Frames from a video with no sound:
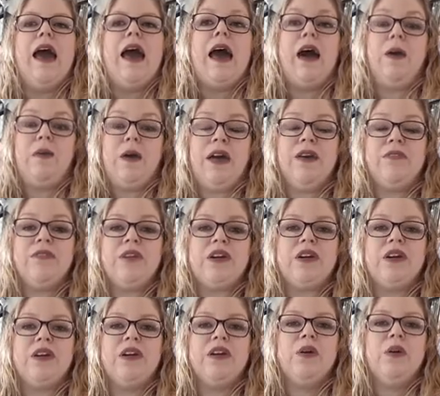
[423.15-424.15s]

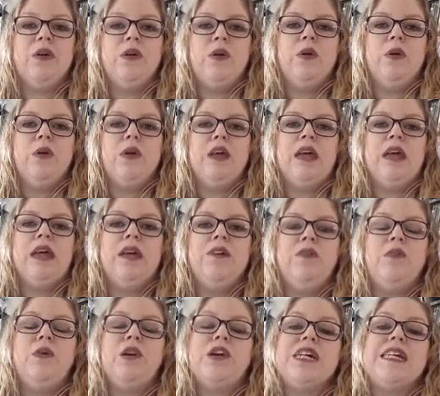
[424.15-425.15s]
However,
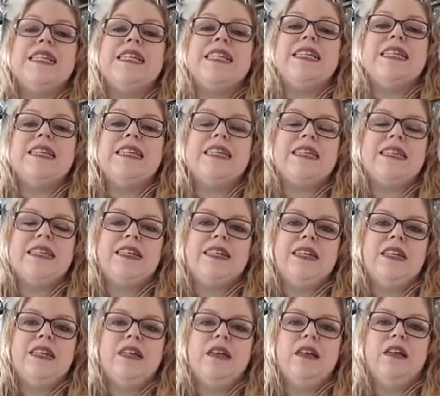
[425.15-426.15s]
if we're
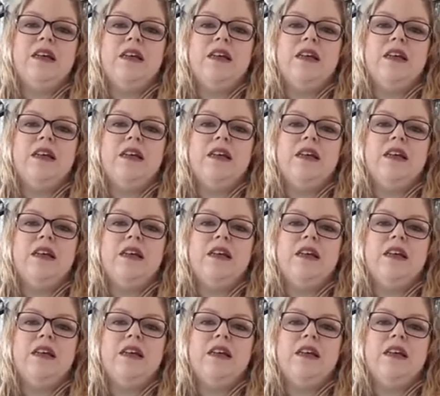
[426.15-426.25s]
consistent